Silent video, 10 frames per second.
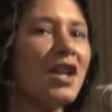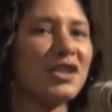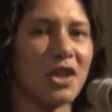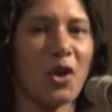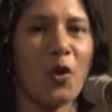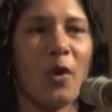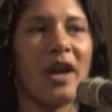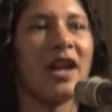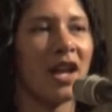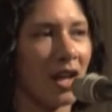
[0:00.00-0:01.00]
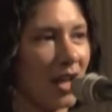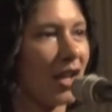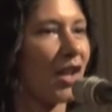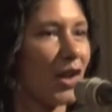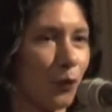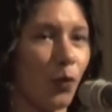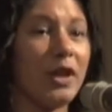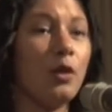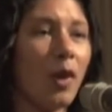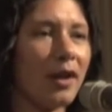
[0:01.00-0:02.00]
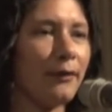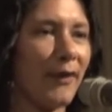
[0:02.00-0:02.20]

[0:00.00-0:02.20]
So if you want to